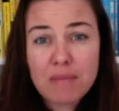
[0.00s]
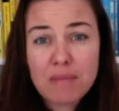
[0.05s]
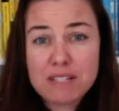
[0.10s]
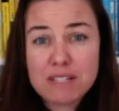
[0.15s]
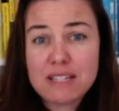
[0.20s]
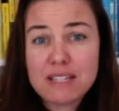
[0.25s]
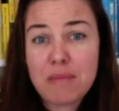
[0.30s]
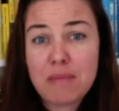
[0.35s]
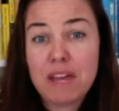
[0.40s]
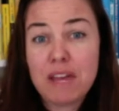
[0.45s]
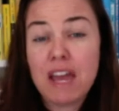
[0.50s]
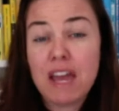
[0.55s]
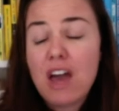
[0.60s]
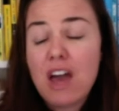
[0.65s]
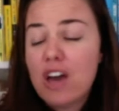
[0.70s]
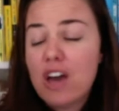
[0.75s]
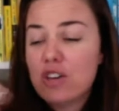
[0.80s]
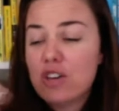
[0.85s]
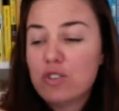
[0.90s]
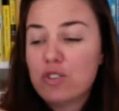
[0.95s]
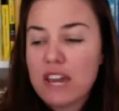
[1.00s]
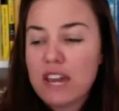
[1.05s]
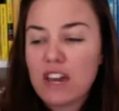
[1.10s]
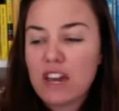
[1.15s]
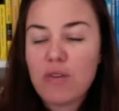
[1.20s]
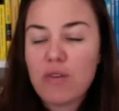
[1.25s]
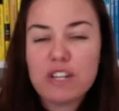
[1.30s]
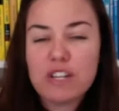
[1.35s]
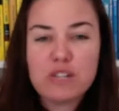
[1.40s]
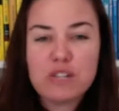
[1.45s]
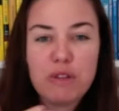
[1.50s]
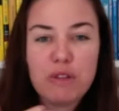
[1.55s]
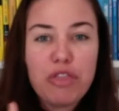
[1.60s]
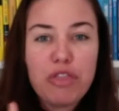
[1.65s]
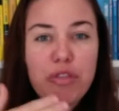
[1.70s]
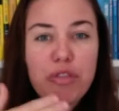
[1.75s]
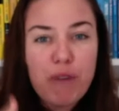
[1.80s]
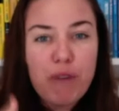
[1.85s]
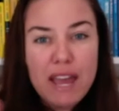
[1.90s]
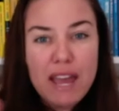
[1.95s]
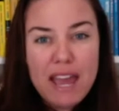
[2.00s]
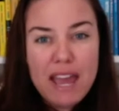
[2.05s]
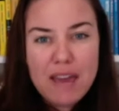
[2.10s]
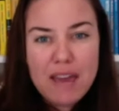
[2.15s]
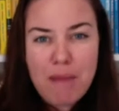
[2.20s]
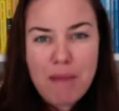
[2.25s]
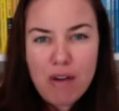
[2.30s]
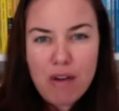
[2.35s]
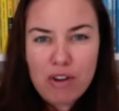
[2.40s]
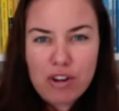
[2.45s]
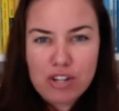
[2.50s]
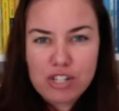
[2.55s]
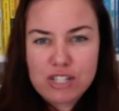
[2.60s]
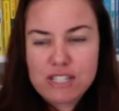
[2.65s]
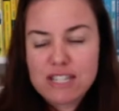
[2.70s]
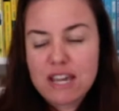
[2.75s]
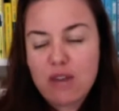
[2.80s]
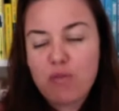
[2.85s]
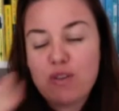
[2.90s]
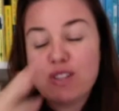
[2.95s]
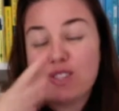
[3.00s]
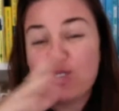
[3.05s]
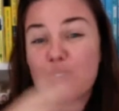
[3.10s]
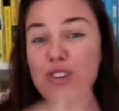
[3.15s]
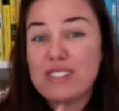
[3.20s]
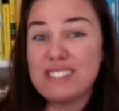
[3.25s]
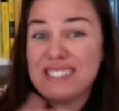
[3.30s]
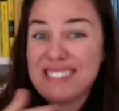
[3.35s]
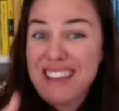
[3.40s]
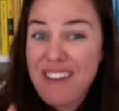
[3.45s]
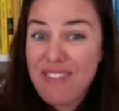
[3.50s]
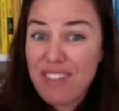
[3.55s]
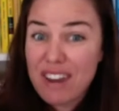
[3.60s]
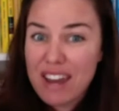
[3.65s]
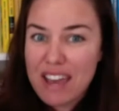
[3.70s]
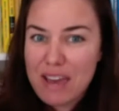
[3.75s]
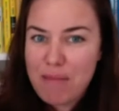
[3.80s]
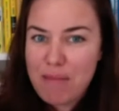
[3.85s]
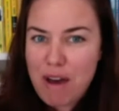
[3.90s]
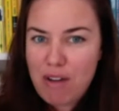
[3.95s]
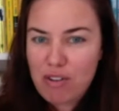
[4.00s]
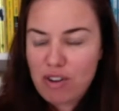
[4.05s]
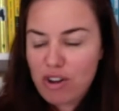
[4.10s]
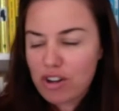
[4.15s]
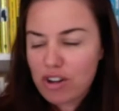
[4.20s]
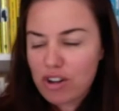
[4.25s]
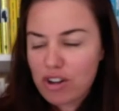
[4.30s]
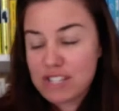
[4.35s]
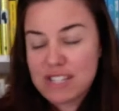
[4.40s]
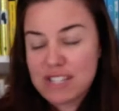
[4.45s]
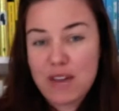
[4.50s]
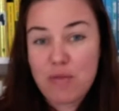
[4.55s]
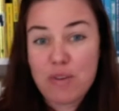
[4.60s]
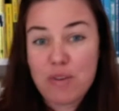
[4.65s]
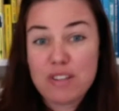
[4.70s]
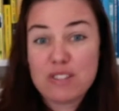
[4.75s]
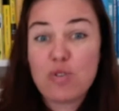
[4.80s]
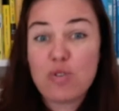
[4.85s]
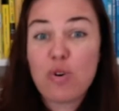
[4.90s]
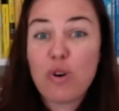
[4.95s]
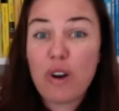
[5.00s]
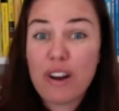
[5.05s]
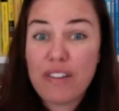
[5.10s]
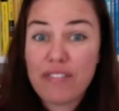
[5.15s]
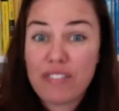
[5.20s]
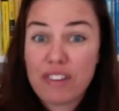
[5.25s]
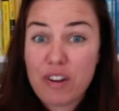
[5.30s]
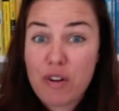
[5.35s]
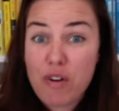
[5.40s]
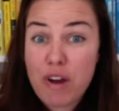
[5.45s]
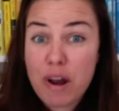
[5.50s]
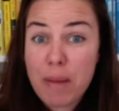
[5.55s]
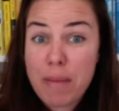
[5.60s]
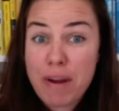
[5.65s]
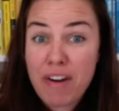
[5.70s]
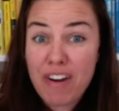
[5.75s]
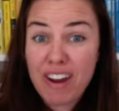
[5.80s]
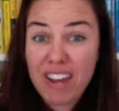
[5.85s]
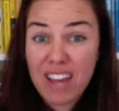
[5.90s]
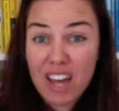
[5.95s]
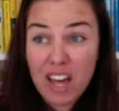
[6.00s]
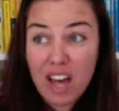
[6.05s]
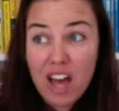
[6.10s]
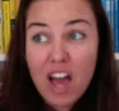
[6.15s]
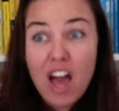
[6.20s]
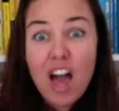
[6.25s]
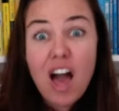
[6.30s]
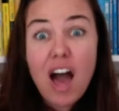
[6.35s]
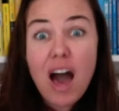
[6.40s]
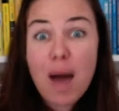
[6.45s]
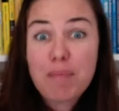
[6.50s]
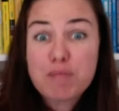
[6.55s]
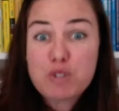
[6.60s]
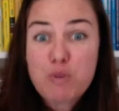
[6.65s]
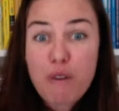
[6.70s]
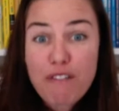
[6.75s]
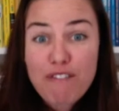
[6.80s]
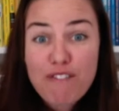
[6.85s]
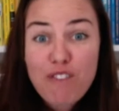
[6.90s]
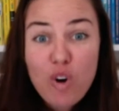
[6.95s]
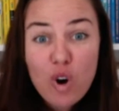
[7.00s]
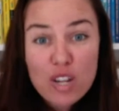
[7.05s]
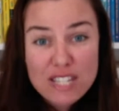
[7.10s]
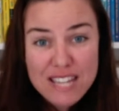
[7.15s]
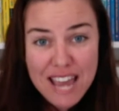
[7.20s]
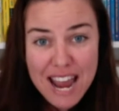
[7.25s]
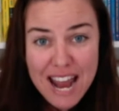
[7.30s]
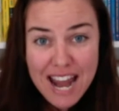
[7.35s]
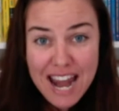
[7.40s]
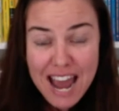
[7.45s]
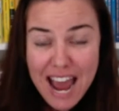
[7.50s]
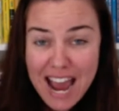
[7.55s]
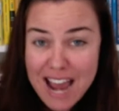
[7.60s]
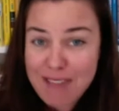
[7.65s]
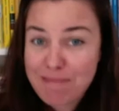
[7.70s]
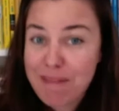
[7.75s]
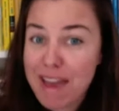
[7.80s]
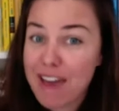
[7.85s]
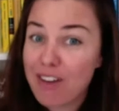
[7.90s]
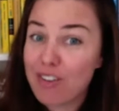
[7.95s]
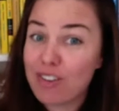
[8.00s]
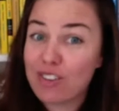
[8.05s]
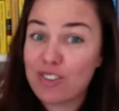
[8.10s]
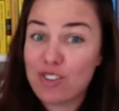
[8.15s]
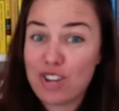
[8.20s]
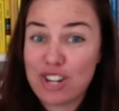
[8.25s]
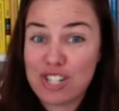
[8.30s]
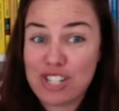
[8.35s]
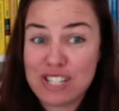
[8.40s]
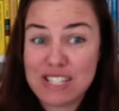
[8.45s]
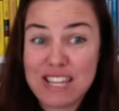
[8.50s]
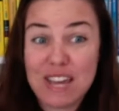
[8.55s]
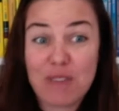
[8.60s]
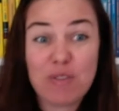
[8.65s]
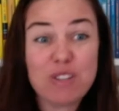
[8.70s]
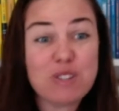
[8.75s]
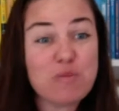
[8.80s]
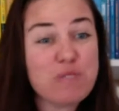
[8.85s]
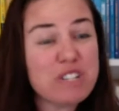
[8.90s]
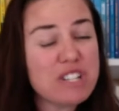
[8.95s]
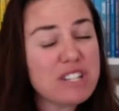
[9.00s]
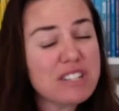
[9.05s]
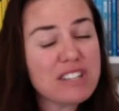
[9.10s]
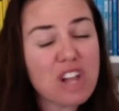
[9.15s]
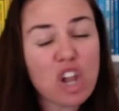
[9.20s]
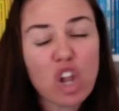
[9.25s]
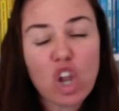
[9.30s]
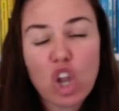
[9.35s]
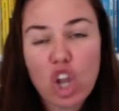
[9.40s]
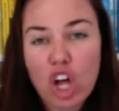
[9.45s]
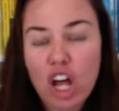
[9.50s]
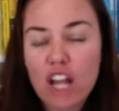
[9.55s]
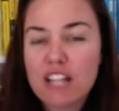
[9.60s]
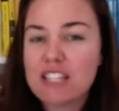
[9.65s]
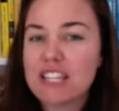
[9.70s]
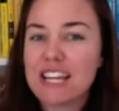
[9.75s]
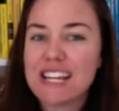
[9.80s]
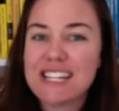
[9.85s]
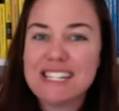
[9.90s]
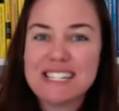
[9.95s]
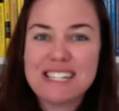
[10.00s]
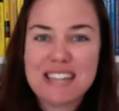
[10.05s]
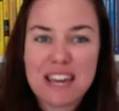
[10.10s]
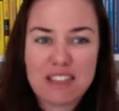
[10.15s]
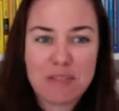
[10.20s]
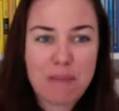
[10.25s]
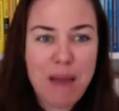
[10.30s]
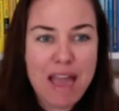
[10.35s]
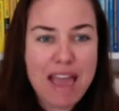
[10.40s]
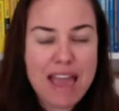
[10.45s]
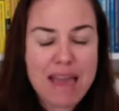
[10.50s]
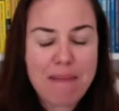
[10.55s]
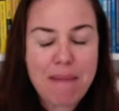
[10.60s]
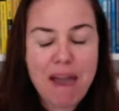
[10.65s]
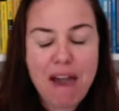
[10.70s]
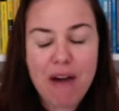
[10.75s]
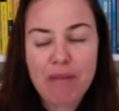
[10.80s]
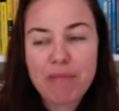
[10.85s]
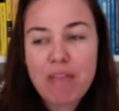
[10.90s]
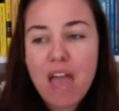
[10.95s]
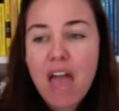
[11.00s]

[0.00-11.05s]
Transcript: to something, you'll then go into a 3 email nurture sequence or a 7 email nurture sequence. Or if you're in America, up to a 14 email nurture sequence, which is a lot. It's like death by email.